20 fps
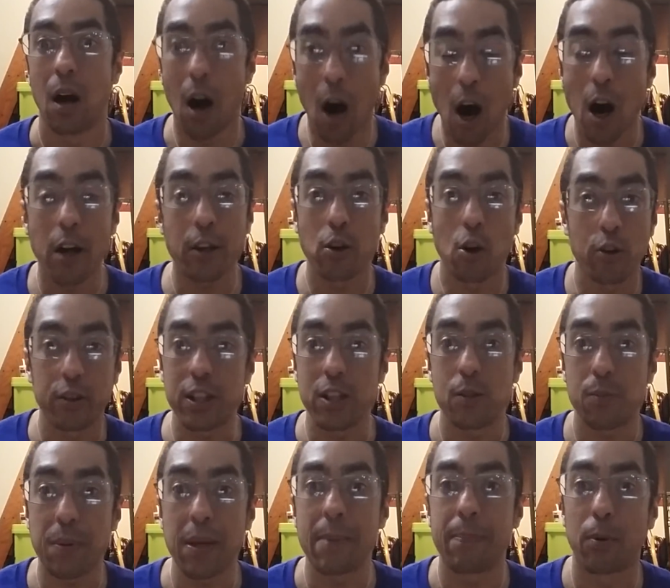on all
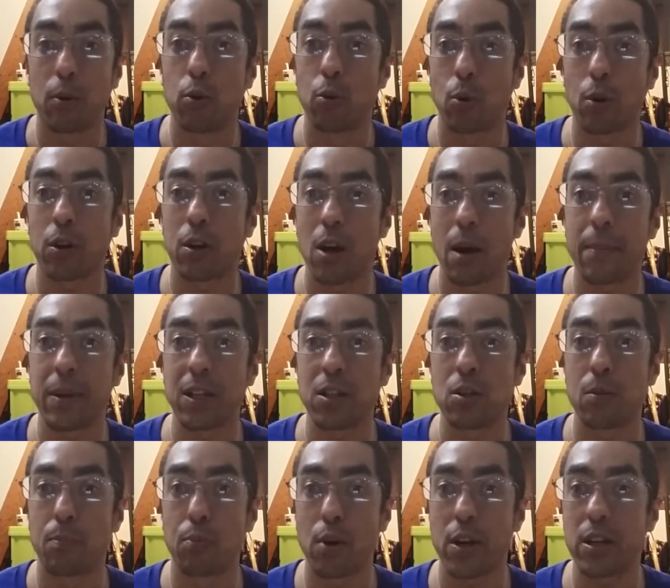these people who are coming
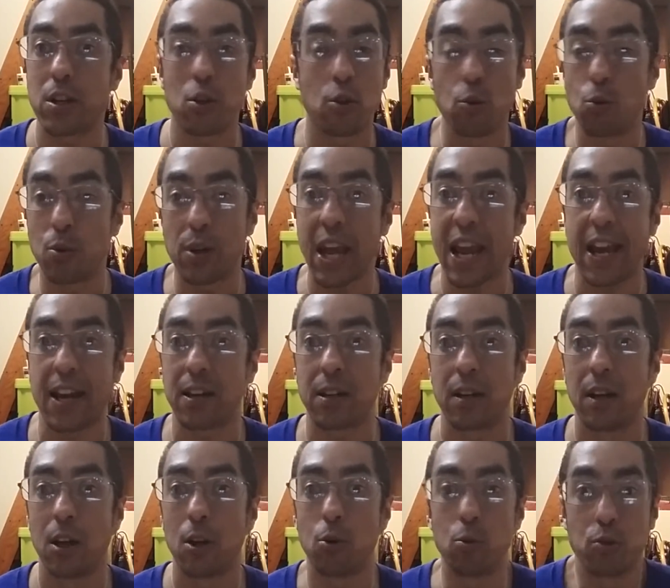to Britain
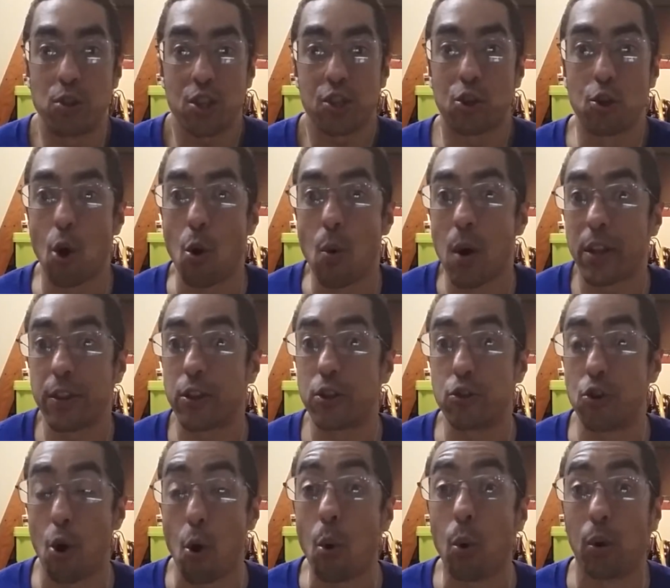who just go on the
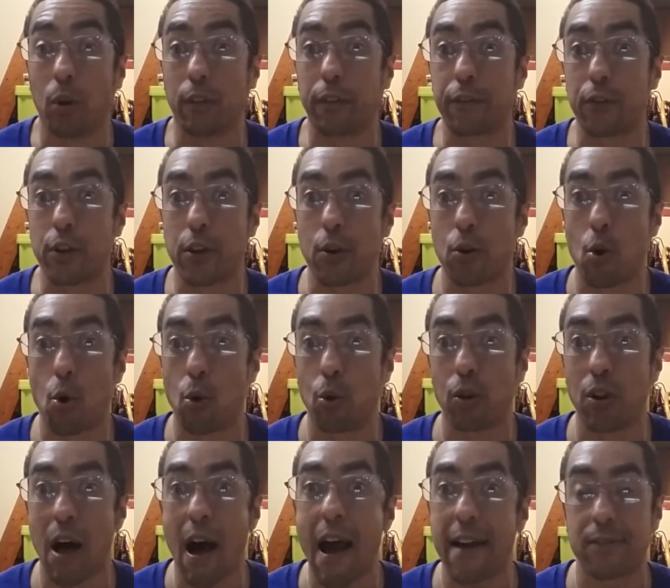dole for their whole
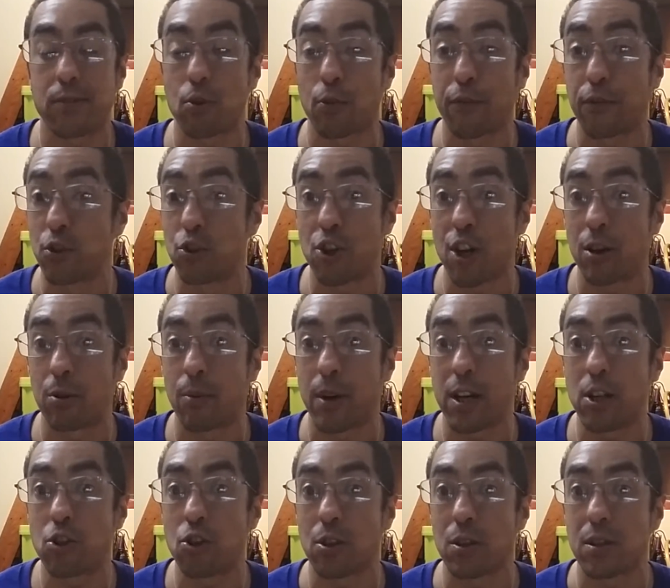lives or for
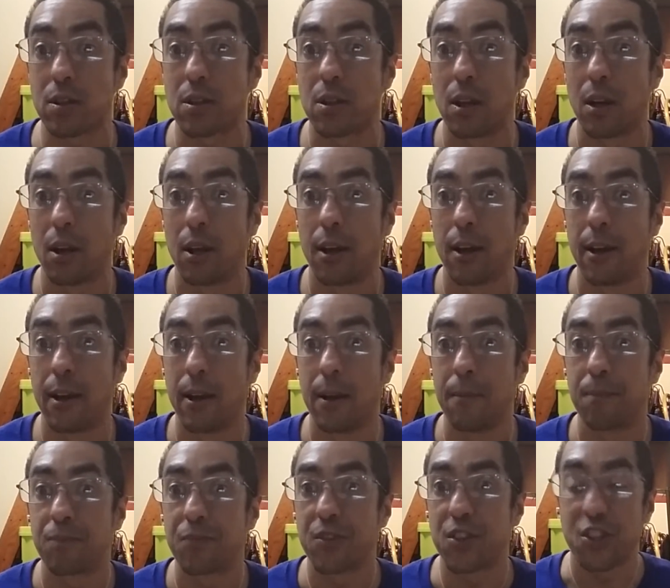generations.
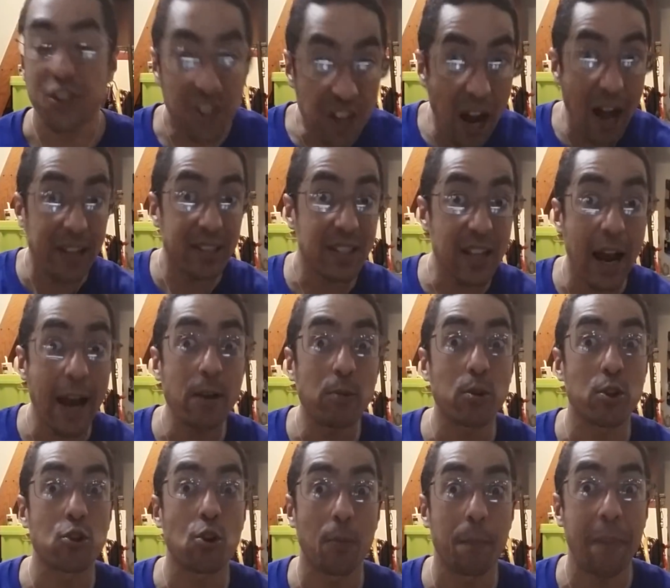The
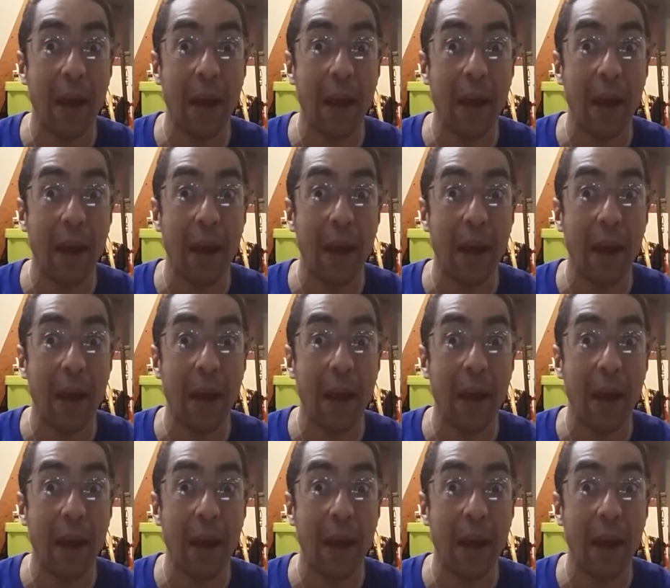Scots-Irish are